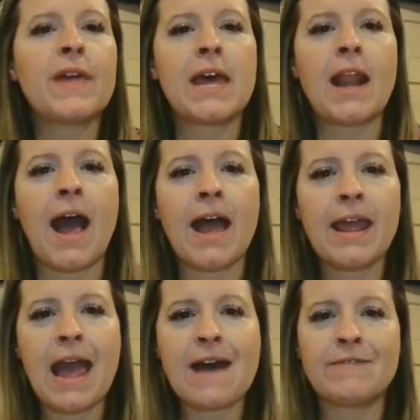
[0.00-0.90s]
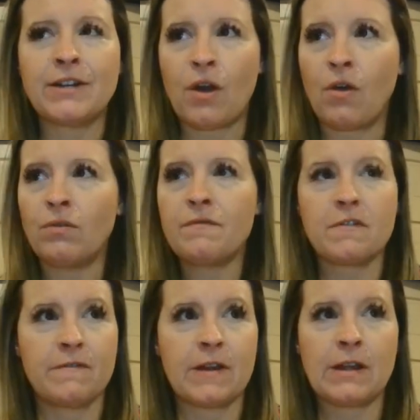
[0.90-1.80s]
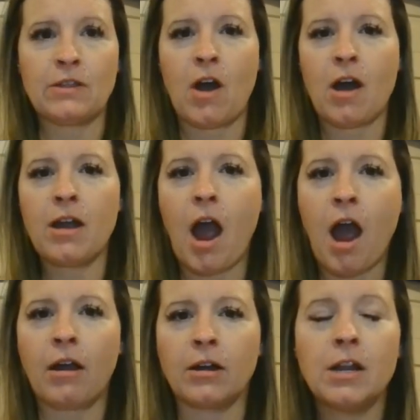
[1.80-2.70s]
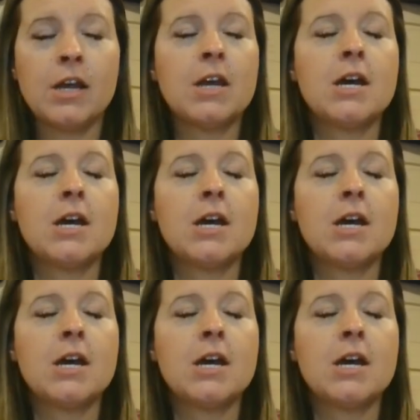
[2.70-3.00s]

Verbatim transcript: that I haven't known for very long are